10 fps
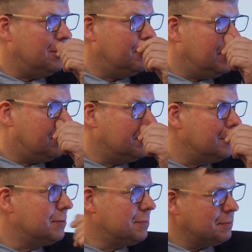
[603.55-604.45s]
You need
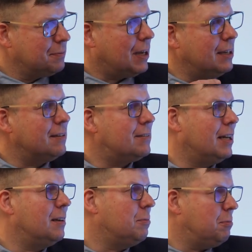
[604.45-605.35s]
to
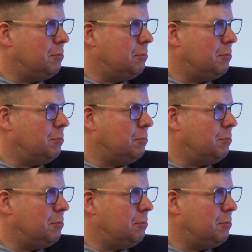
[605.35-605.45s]
understand